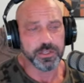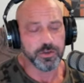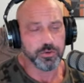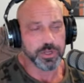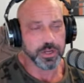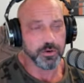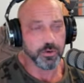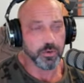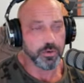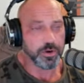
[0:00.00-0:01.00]
you can
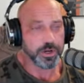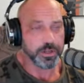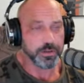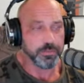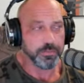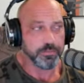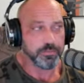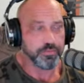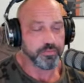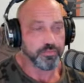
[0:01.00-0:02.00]
already
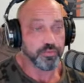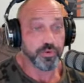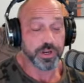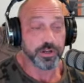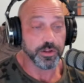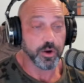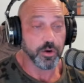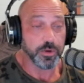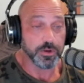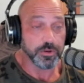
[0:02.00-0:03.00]

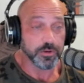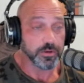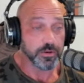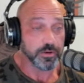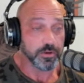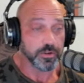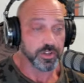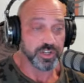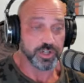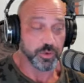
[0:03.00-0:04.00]
predetermine the
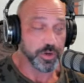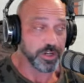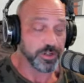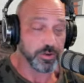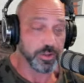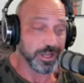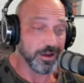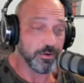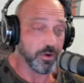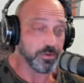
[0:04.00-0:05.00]
situation or the
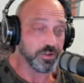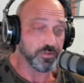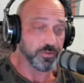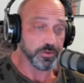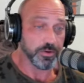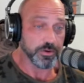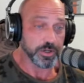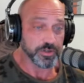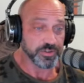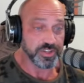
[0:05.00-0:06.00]
outcome just from your
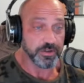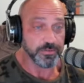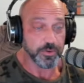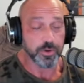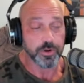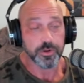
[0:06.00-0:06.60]
initial self-talk.